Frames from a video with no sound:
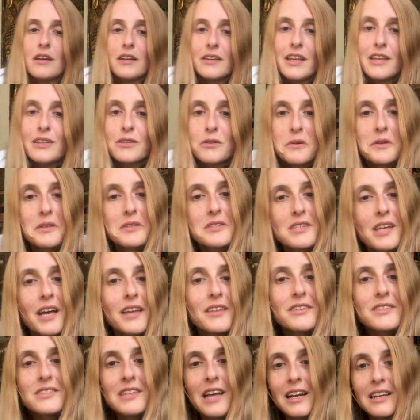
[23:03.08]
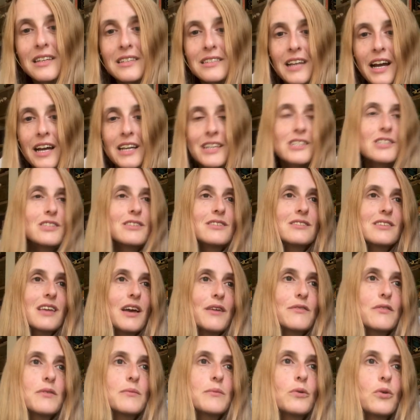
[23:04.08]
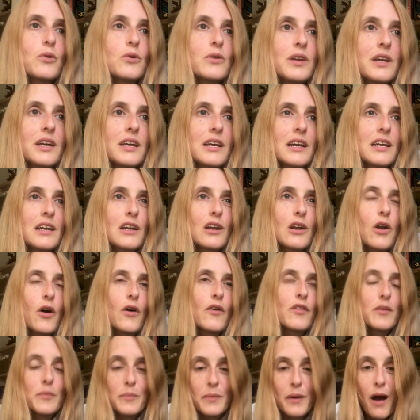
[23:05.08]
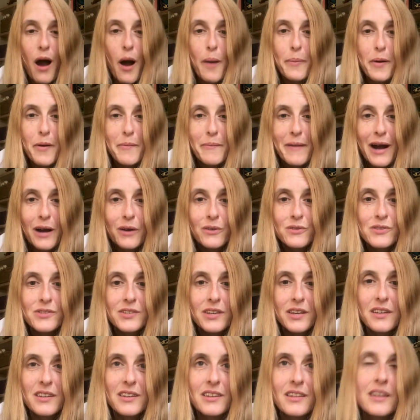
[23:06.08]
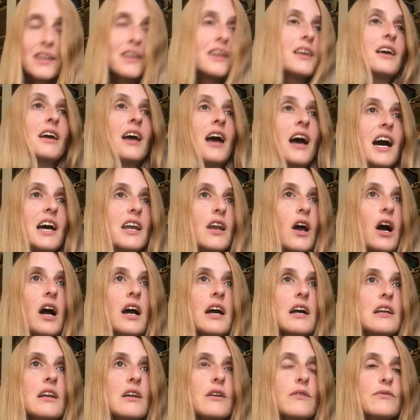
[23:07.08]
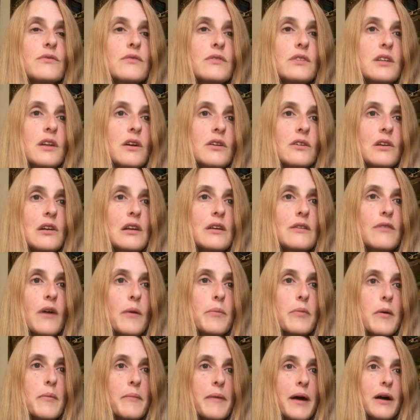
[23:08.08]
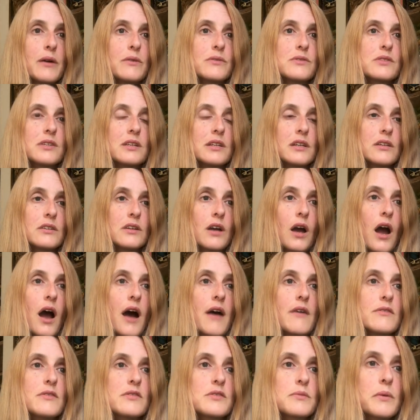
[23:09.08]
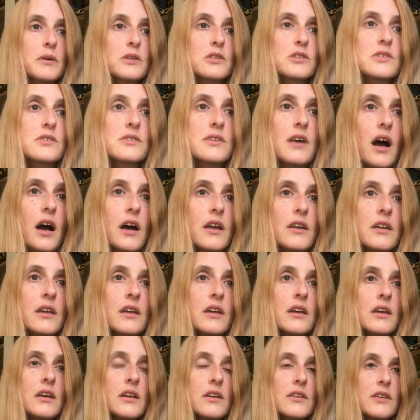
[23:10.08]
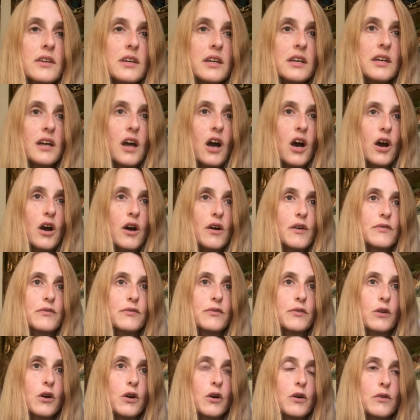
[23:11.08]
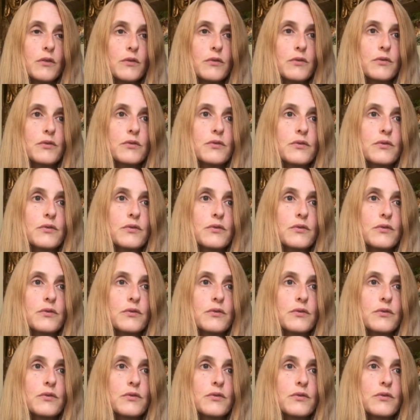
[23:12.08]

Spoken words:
and they're doing sun salutations every morning, and a lot of them are up a mountain, and I live, you know, I don't live up a mountain, I don't have as much sun. The earth of